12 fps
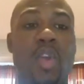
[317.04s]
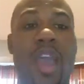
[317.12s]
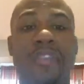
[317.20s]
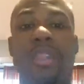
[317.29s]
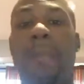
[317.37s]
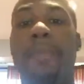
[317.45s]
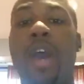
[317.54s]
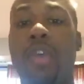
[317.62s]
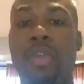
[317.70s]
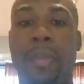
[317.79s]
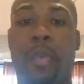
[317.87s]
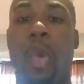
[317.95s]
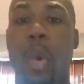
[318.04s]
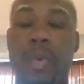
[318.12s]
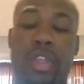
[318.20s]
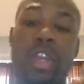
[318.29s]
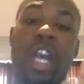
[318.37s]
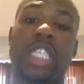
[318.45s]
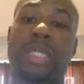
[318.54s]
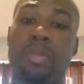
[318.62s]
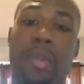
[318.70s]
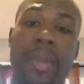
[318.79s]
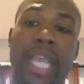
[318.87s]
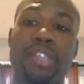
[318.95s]
You have to build rapport with your
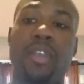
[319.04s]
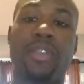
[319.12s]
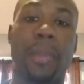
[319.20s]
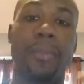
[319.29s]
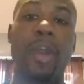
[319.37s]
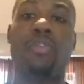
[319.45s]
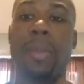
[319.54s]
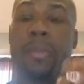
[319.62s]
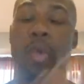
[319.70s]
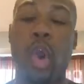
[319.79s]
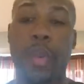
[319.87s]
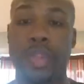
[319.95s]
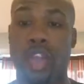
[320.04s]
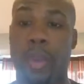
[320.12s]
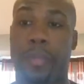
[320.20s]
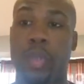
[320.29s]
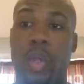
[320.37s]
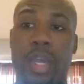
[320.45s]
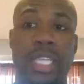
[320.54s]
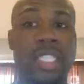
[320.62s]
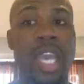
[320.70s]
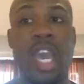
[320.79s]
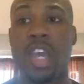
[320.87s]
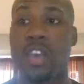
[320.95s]
customer base. You have to build rapport with your
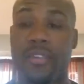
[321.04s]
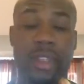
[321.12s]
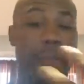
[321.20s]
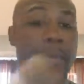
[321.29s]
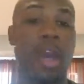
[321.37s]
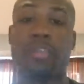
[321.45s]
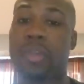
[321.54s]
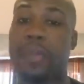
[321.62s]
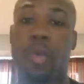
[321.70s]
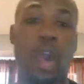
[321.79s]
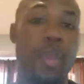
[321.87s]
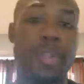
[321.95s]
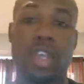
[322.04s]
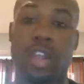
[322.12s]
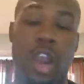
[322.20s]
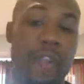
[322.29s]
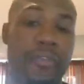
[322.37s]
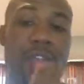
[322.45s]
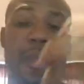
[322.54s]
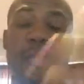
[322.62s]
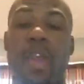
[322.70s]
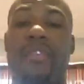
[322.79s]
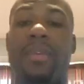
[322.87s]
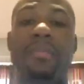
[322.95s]
employees. You have to build rapport with your girlfriend, your
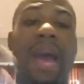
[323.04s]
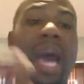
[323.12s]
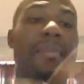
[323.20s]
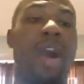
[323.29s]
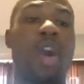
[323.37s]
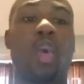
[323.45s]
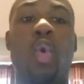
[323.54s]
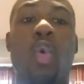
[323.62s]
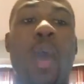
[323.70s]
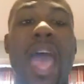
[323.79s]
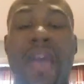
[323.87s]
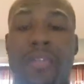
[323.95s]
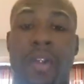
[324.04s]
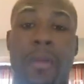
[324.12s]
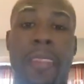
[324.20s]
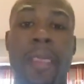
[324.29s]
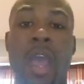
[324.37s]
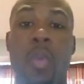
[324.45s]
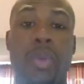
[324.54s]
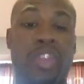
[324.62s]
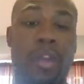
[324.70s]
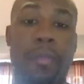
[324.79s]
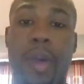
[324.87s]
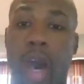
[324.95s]
boyfriend, mom, uncle, whoever,
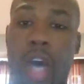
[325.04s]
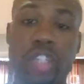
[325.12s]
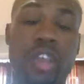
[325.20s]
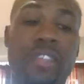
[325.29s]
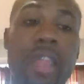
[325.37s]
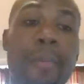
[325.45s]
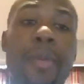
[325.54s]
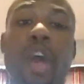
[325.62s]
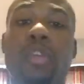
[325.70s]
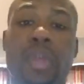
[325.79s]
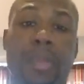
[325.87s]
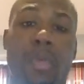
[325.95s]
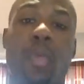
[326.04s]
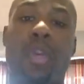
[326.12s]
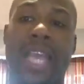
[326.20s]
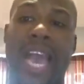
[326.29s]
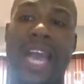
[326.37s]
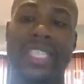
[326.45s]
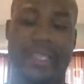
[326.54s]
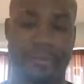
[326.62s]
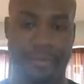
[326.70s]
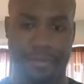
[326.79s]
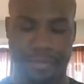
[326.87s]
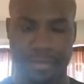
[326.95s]
with your boss. You have to build rapport, guys.
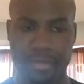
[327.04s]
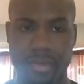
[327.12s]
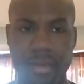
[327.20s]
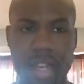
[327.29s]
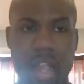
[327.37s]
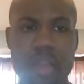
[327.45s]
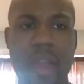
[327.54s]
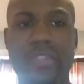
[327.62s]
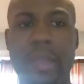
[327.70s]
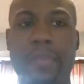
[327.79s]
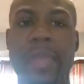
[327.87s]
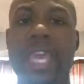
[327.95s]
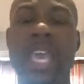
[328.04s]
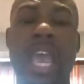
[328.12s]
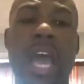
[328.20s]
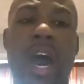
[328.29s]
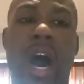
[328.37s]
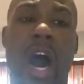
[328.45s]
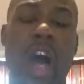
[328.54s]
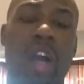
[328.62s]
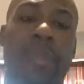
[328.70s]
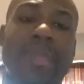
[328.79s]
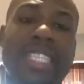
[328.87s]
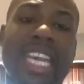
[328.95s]
You have to be
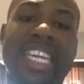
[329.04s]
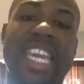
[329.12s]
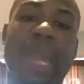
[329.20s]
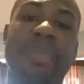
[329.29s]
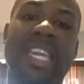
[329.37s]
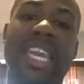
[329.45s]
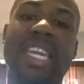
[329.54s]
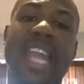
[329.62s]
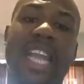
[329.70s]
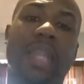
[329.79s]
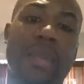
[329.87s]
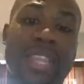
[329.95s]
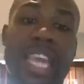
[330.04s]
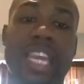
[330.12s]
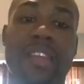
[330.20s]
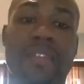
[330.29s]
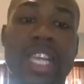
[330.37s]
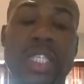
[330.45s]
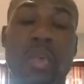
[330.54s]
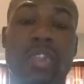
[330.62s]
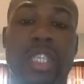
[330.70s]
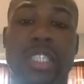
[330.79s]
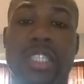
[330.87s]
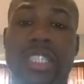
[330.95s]
100% deeply connected with the individual
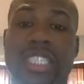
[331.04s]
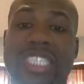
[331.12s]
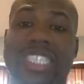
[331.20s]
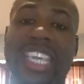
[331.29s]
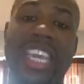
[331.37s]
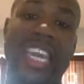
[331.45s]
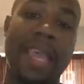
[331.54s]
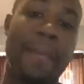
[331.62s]
to see an